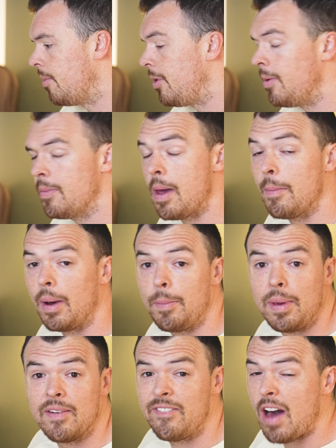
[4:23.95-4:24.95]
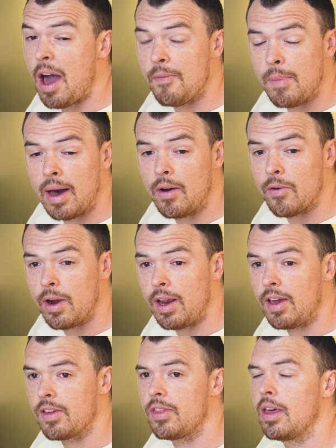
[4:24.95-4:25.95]
It might be a 5-mile
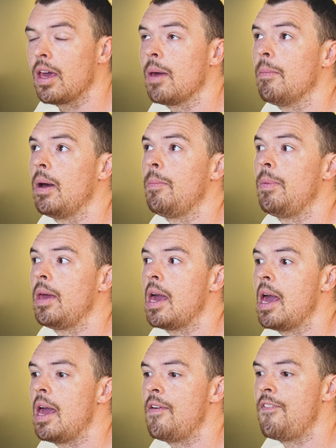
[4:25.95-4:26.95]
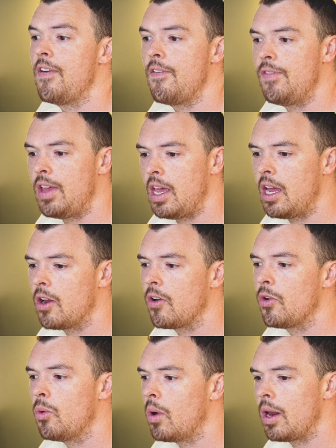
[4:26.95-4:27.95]
radius thing, it might be a 15 or
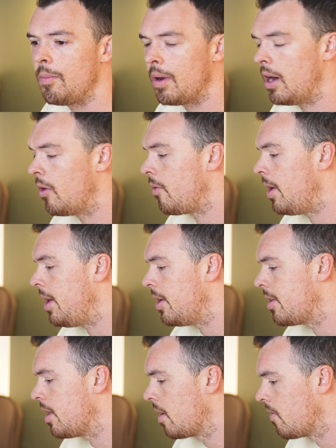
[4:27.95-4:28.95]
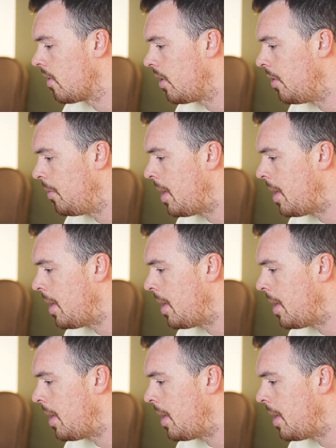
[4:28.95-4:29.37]
20-mile radius thing for you.